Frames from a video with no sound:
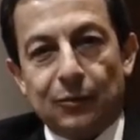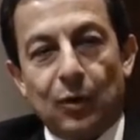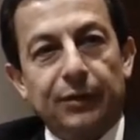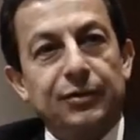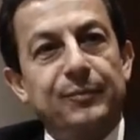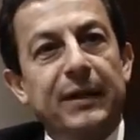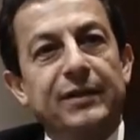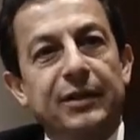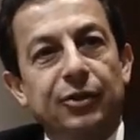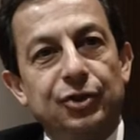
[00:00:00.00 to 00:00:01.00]
well, there's many
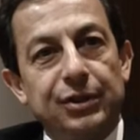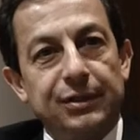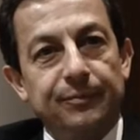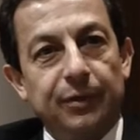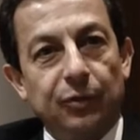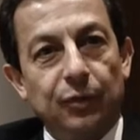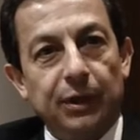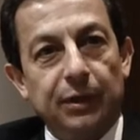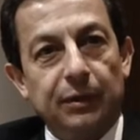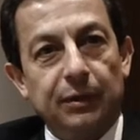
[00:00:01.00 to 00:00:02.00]
synergies
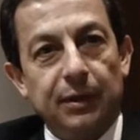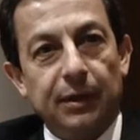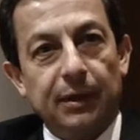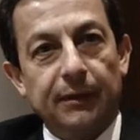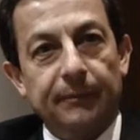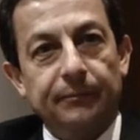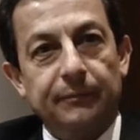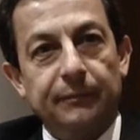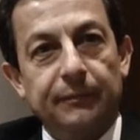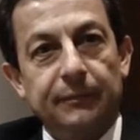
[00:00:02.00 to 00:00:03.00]
between the uh,
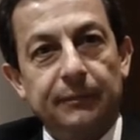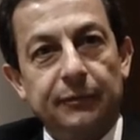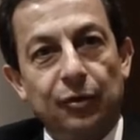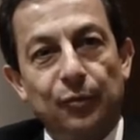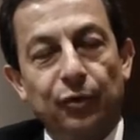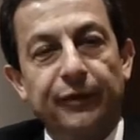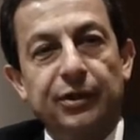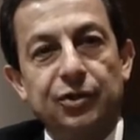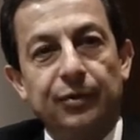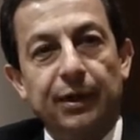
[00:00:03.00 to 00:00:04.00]
automotive
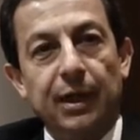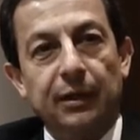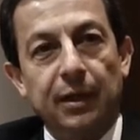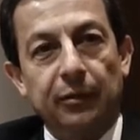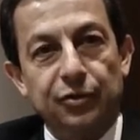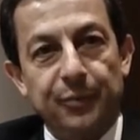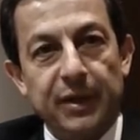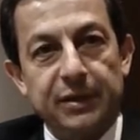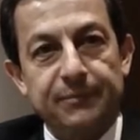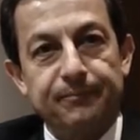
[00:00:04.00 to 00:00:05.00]
industry and
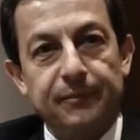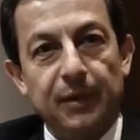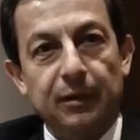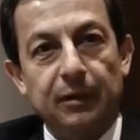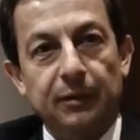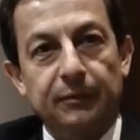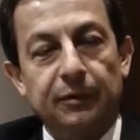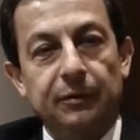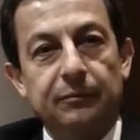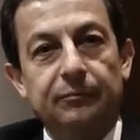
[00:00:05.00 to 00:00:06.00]
aerospace. Uh,
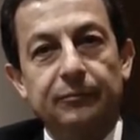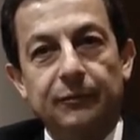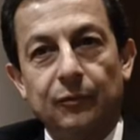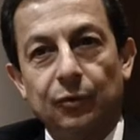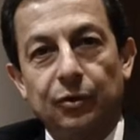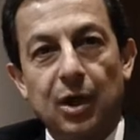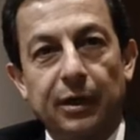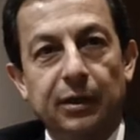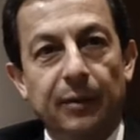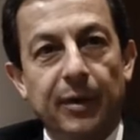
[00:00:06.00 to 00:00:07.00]
we're
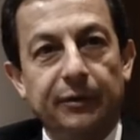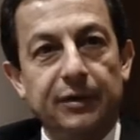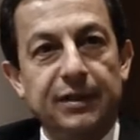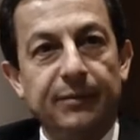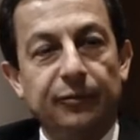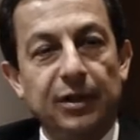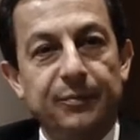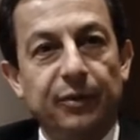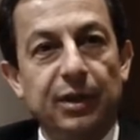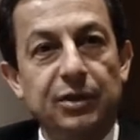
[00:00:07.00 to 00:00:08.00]
talking about the same
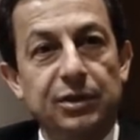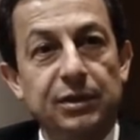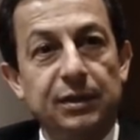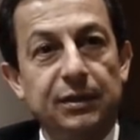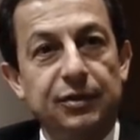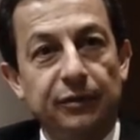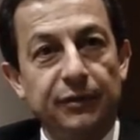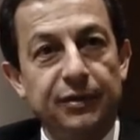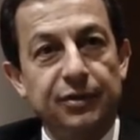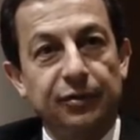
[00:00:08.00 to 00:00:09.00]
transportation
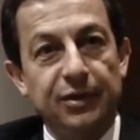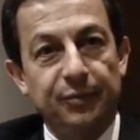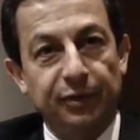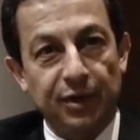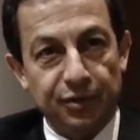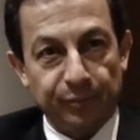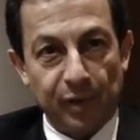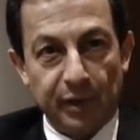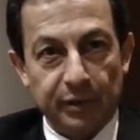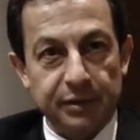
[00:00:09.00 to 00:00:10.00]
services, transportation
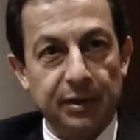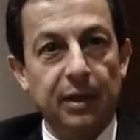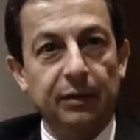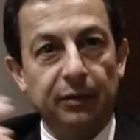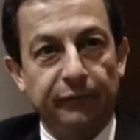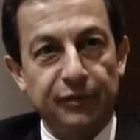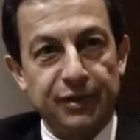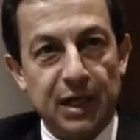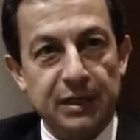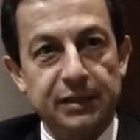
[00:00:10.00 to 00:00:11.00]
products, different
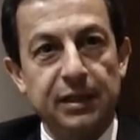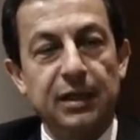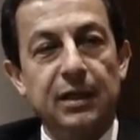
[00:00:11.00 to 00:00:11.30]
size.